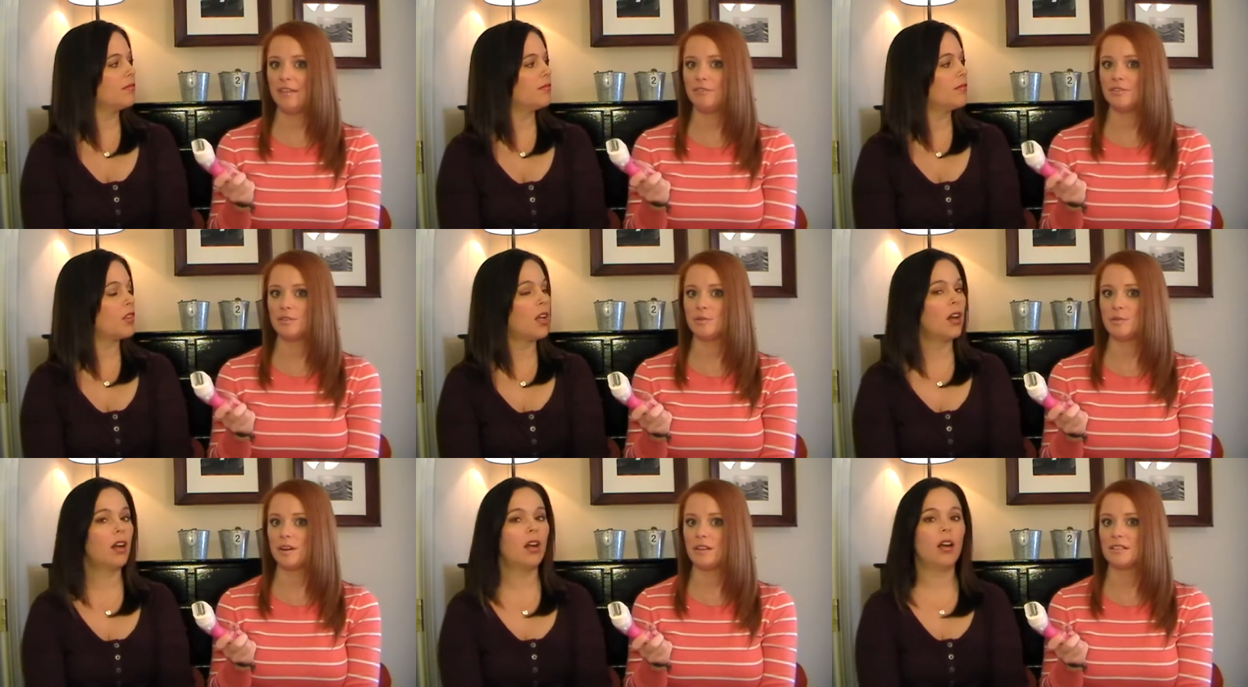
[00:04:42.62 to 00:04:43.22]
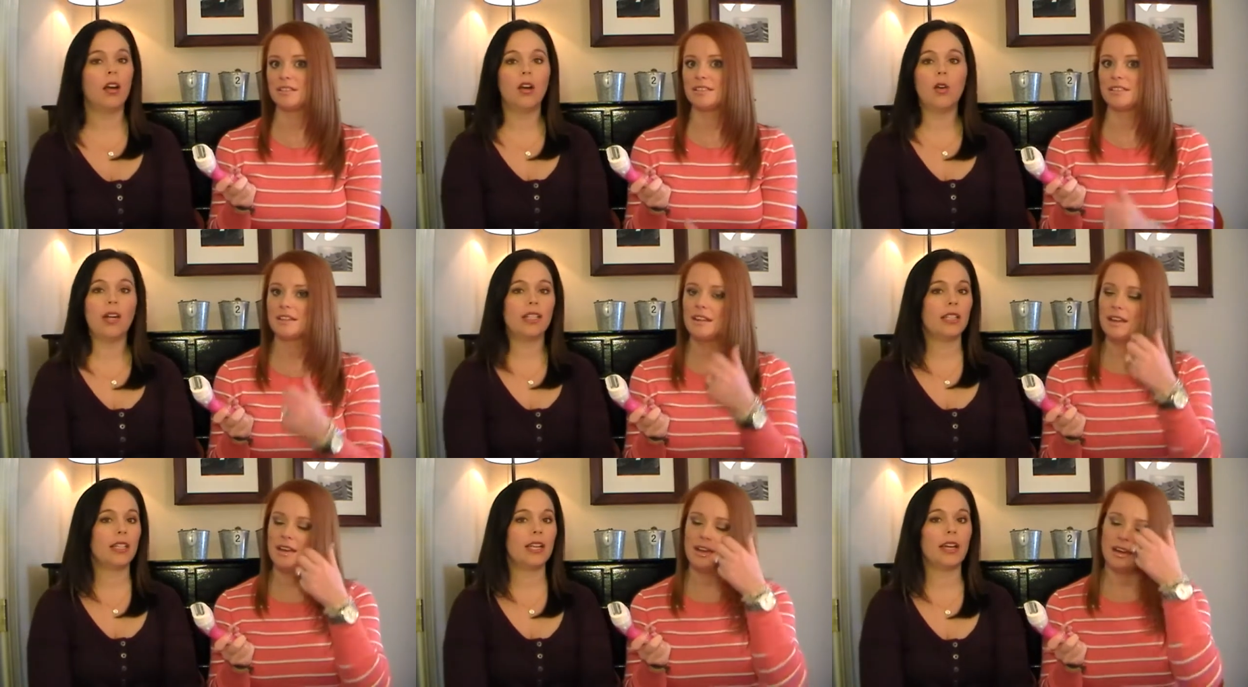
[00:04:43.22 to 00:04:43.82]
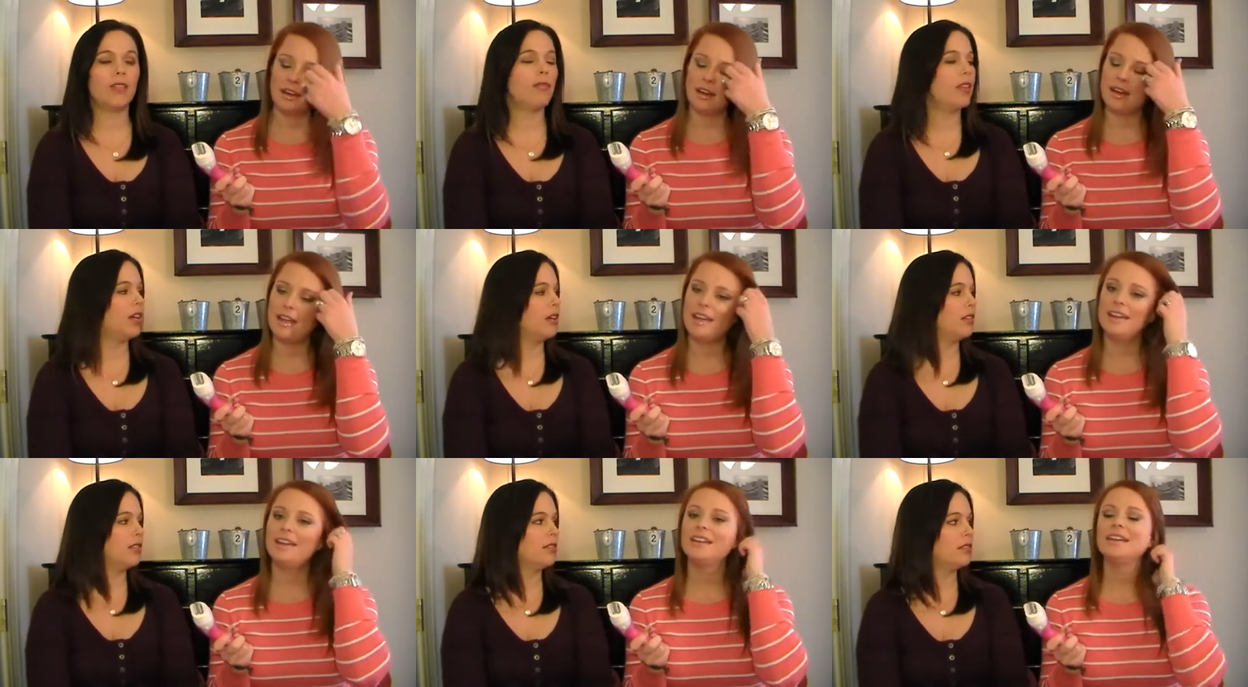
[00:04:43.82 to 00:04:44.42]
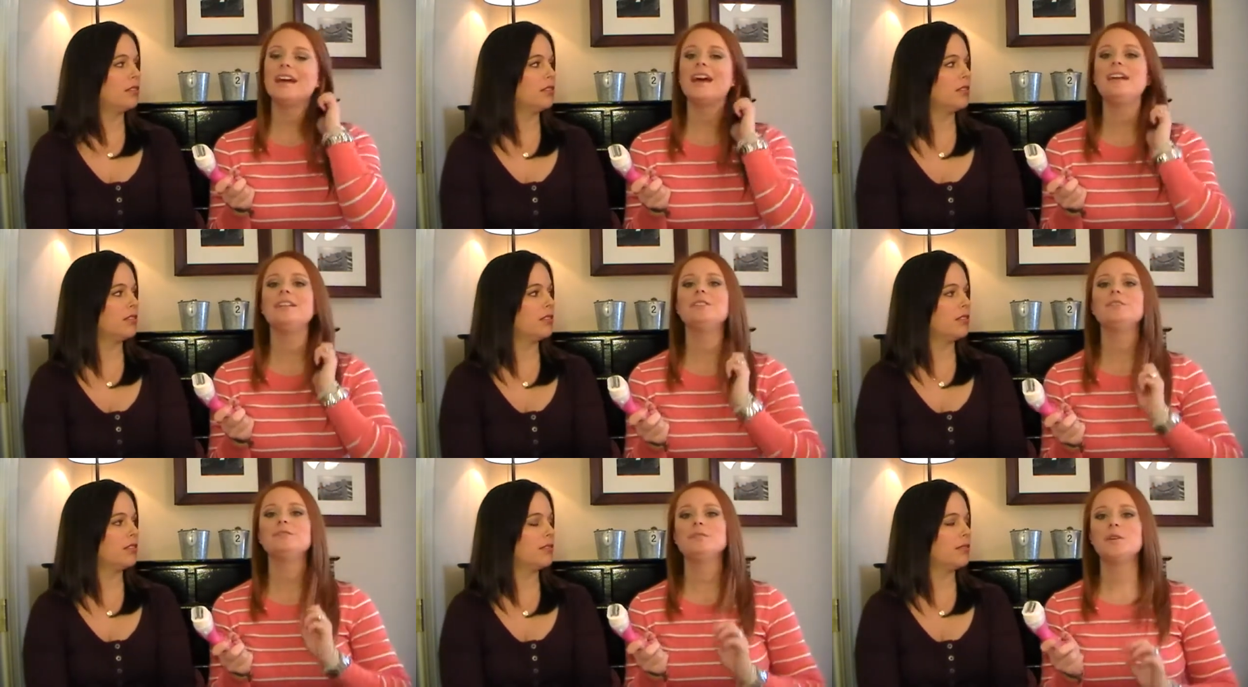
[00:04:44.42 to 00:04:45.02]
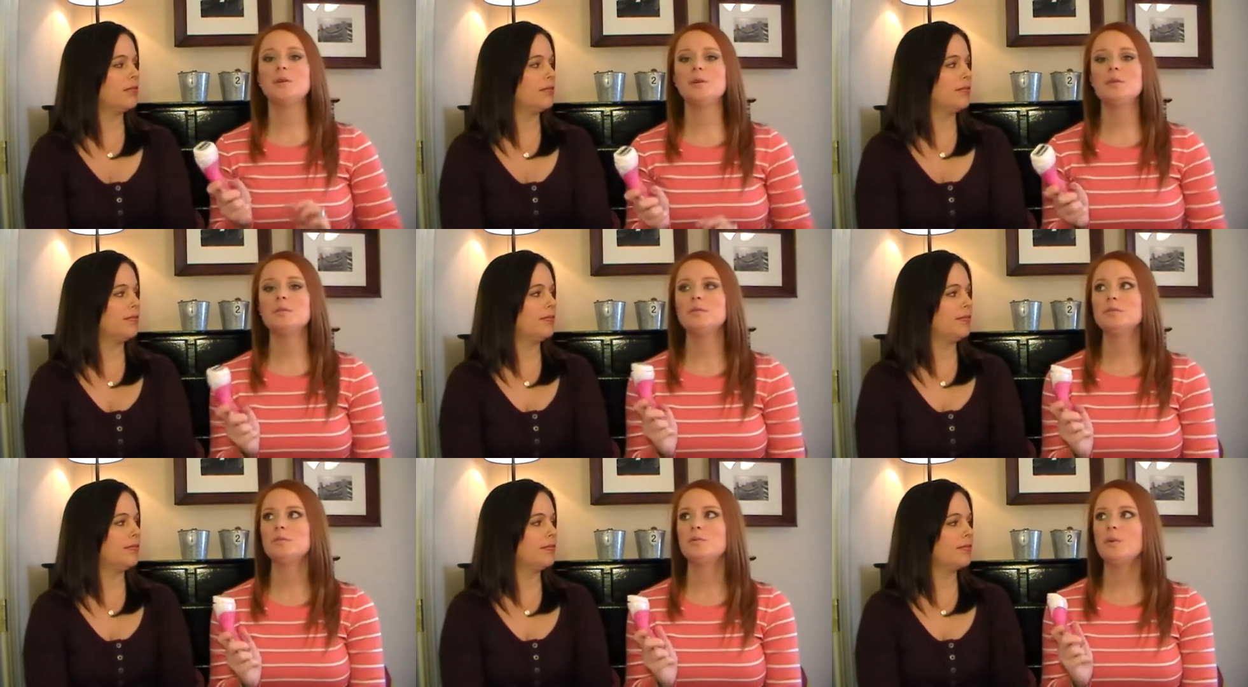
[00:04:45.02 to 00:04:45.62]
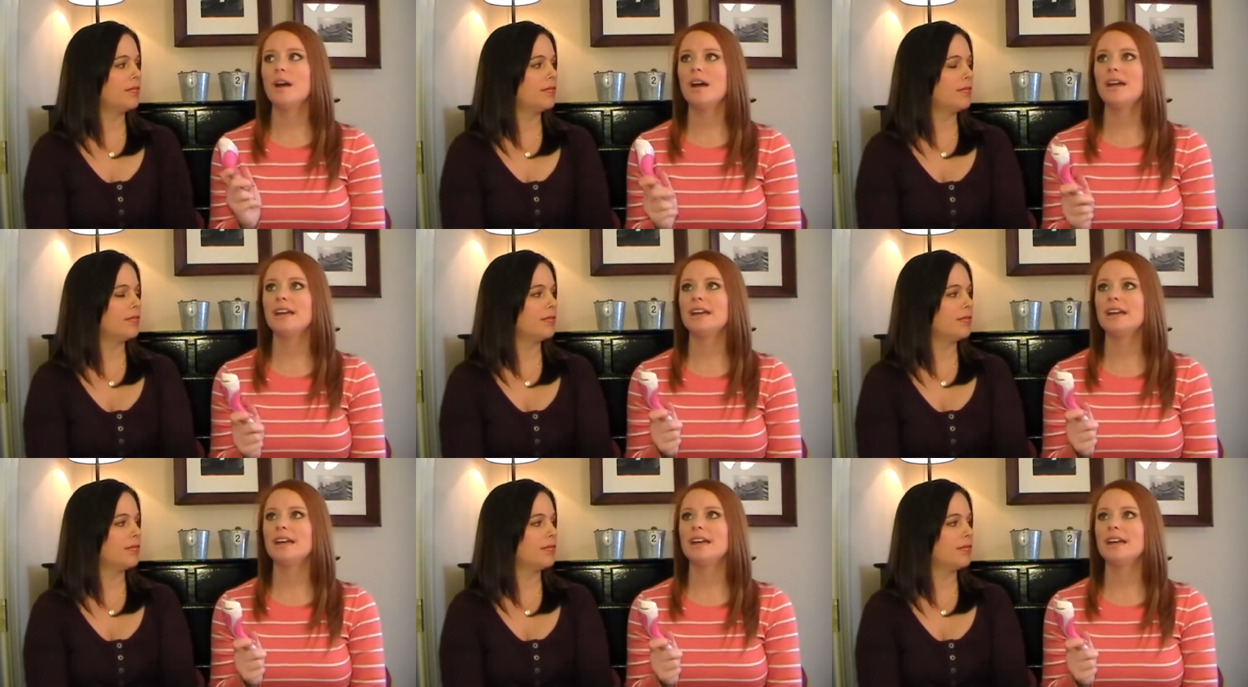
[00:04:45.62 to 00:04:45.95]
Speaker 1: afterwards. Oh, I didn't have that. And I don't know why.